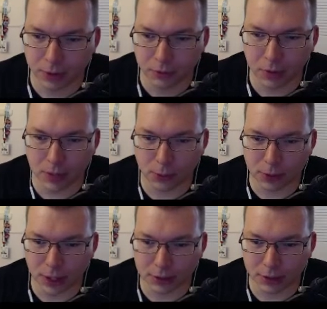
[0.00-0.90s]
Right now we're
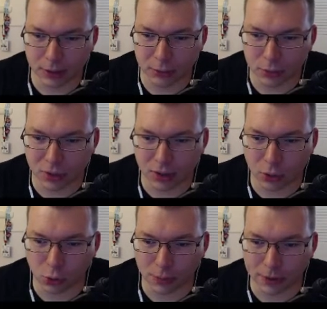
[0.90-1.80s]
locked on, we're trying to
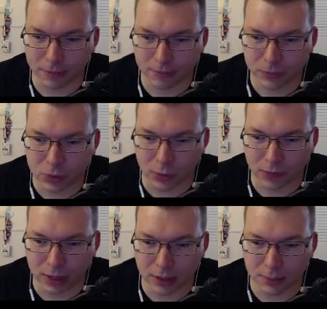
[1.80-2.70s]
orbit. So we've
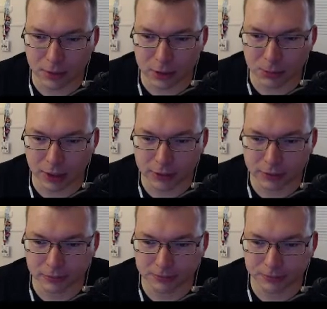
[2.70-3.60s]
gotten up into space.
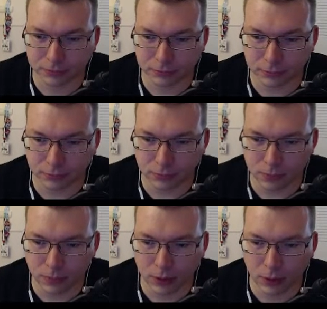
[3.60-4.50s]

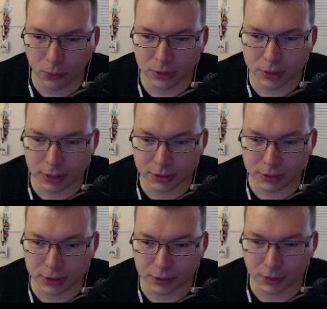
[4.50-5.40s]
Once this gets to
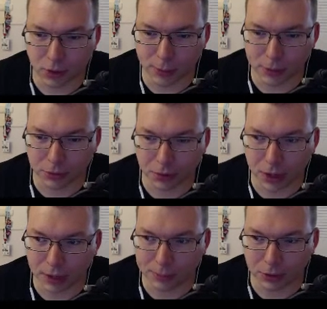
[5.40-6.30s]
0, I'm going to
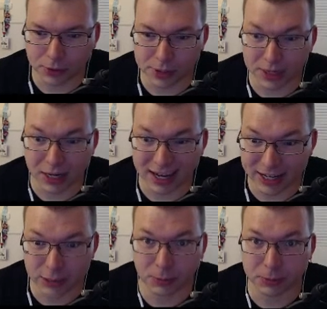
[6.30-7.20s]
throttle up like crazy, not
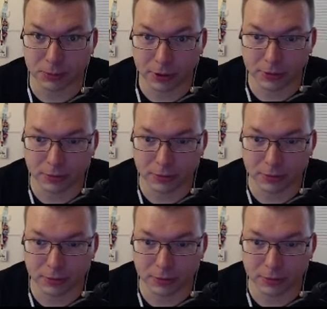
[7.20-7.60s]
hit spacebar.